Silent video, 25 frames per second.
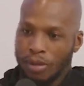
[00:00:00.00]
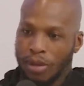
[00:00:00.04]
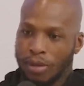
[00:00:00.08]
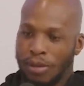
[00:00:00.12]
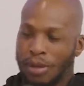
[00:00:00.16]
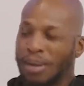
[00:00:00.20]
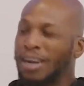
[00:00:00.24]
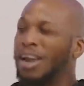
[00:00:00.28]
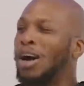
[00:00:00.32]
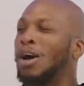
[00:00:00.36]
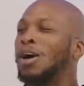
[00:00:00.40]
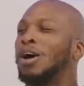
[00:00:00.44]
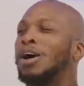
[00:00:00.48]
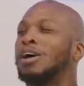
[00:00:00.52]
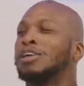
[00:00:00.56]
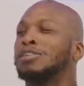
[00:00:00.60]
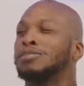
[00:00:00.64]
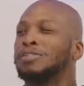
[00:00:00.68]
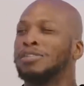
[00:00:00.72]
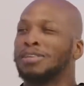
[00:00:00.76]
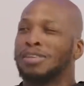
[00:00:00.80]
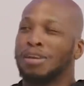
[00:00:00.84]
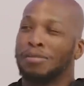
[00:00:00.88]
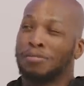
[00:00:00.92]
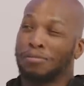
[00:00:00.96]
Then I'll ask
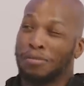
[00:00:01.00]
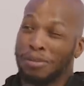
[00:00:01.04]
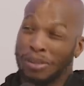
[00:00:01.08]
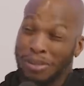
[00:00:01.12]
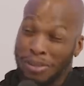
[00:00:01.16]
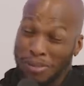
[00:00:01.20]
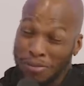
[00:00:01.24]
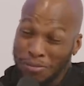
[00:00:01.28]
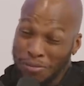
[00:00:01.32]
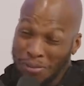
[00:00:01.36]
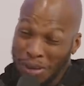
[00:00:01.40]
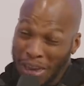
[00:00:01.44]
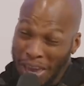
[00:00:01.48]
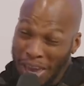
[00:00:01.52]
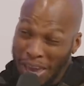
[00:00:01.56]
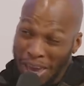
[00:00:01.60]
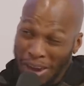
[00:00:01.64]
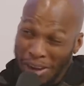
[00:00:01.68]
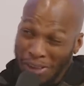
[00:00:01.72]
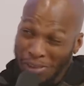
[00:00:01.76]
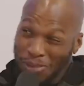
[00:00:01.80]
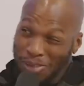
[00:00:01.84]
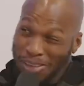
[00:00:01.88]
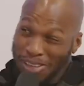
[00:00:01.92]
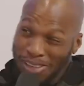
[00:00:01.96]
for something
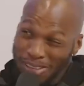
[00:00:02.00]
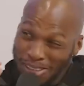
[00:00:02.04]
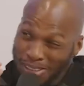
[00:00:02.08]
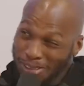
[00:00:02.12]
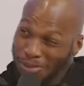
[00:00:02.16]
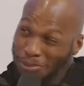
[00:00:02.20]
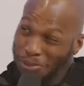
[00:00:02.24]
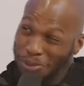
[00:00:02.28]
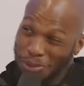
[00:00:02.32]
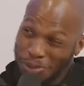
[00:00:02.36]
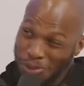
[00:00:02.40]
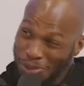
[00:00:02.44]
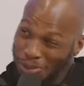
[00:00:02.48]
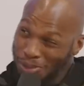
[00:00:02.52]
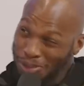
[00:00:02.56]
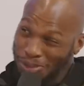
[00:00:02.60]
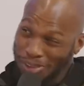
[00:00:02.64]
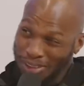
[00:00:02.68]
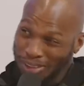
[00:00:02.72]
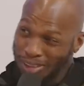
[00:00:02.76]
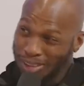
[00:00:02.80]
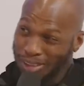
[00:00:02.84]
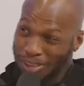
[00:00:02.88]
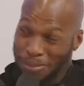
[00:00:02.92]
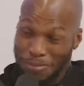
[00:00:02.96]
very small
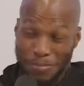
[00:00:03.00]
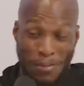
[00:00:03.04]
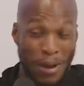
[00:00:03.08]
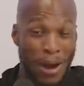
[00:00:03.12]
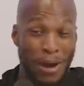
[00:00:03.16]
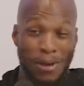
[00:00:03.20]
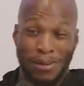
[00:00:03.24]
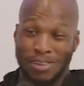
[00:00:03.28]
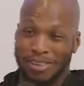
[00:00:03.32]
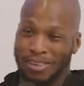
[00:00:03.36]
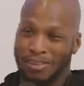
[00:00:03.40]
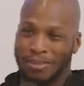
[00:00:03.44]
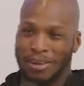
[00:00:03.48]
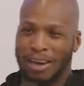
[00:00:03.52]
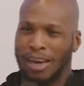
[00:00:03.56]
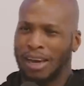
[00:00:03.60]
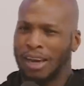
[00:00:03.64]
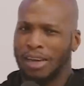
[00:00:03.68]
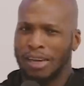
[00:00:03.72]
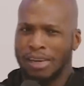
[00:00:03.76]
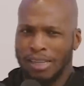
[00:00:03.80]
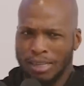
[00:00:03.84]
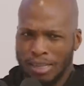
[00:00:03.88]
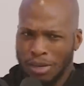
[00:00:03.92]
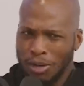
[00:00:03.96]
comparatively.
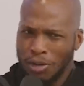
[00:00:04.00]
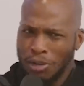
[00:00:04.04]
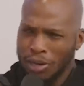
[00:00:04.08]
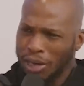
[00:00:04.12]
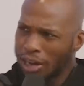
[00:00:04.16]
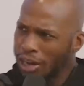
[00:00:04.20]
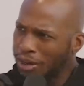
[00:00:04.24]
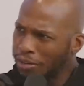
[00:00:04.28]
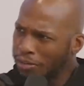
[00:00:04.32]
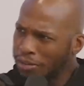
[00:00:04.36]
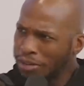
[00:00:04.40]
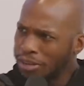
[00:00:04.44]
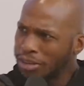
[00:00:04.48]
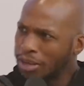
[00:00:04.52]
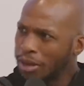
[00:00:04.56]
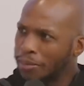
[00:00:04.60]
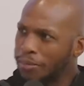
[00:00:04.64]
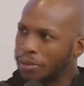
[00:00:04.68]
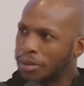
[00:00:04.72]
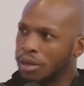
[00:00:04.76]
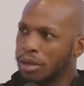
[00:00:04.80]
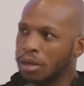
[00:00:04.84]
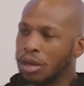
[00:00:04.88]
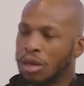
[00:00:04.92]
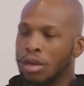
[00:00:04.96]
Like, is it okay if this
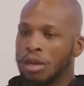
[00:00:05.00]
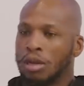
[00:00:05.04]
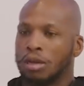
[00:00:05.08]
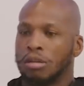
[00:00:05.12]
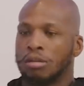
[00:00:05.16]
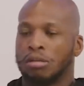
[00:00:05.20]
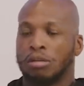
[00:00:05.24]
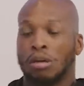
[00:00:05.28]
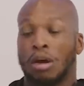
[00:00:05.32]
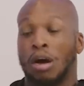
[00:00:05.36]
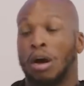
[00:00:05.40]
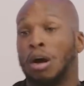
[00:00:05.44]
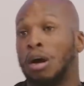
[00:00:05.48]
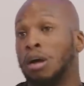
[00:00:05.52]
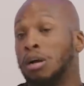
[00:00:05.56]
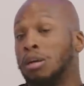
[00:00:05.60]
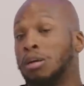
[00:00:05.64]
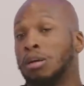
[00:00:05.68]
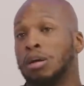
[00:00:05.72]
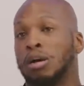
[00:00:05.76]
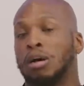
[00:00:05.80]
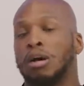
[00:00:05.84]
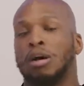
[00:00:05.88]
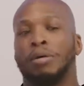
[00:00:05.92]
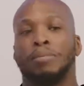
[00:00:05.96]
happened? Oh
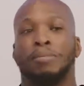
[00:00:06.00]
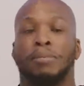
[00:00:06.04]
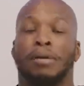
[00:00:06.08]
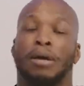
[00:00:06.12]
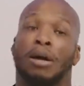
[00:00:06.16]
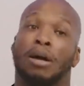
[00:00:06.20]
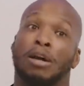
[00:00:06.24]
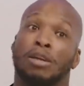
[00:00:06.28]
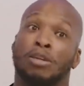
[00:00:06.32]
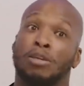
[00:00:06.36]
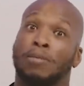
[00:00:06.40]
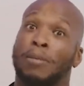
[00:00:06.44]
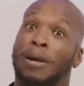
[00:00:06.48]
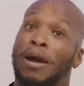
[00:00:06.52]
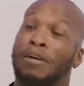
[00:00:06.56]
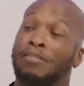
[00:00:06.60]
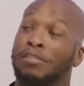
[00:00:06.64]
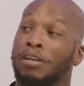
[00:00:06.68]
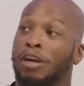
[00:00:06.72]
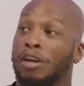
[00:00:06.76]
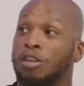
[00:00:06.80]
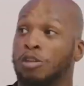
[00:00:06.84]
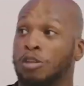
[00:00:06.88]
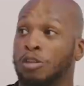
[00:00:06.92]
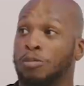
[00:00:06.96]
no, you might have
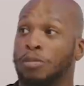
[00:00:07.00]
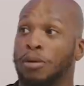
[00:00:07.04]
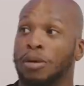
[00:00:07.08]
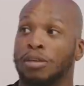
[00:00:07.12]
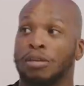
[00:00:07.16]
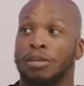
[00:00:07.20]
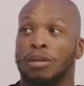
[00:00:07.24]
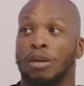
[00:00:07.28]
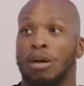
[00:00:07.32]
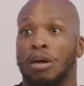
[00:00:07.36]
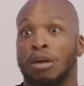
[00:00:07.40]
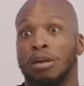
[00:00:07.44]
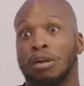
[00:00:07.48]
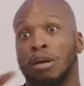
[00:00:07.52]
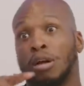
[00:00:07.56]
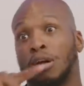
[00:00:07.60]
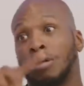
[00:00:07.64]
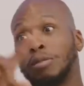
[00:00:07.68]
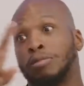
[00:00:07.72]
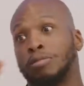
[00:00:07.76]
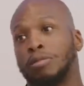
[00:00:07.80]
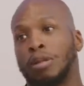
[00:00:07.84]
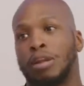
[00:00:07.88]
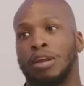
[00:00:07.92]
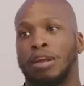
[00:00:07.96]
to ask this person.
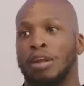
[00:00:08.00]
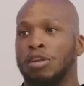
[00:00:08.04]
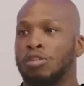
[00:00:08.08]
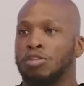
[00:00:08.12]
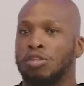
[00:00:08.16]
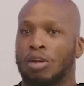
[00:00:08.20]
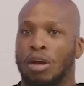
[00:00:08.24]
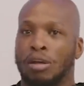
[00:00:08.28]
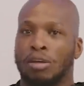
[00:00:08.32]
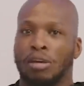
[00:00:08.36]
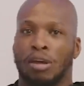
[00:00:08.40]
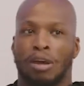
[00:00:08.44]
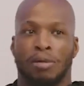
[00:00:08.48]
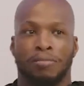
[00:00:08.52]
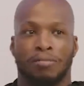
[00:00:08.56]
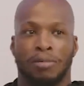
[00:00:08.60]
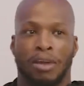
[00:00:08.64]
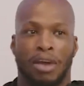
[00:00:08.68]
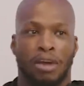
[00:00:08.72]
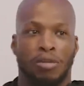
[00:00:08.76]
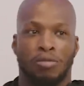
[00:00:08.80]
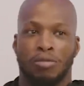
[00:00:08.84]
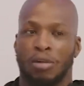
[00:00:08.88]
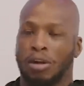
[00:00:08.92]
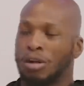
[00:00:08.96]
And then I'm
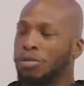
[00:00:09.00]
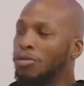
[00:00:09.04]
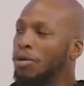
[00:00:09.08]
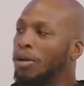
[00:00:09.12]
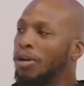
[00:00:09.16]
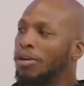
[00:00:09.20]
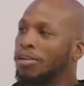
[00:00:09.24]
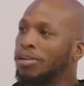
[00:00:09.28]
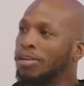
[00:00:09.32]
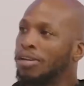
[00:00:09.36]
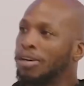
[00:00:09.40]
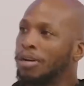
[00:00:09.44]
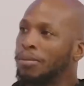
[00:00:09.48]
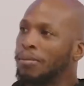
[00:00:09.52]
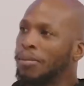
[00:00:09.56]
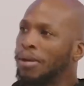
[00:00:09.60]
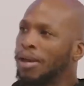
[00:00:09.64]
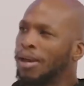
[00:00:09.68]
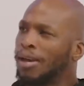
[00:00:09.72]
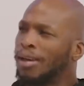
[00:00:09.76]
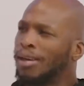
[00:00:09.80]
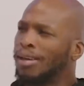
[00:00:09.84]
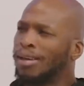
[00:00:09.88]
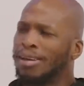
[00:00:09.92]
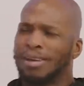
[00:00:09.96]
getting run around, and I'm
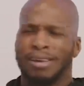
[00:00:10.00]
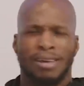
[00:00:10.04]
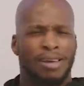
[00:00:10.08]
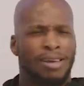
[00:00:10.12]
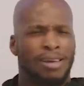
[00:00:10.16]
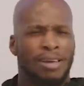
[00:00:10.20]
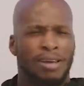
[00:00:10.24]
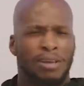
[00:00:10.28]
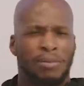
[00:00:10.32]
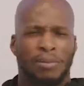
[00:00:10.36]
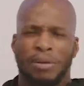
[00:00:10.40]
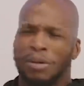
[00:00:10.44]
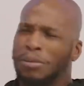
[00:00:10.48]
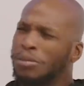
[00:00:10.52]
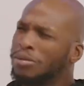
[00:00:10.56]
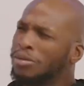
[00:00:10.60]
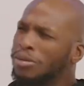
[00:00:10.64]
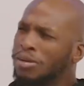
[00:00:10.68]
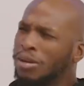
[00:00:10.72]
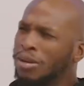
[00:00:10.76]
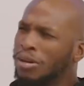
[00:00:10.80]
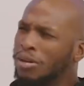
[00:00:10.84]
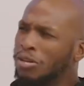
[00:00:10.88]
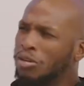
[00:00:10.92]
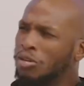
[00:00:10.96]
like, wait, what's
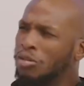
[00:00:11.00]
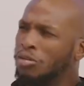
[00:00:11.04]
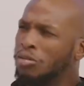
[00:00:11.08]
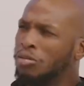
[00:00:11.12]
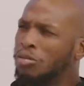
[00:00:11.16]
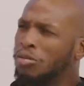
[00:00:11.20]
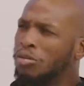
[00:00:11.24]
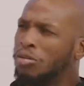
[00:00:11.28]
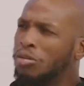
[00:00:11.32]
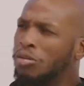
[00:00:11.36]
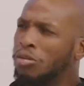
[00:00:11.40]
going on?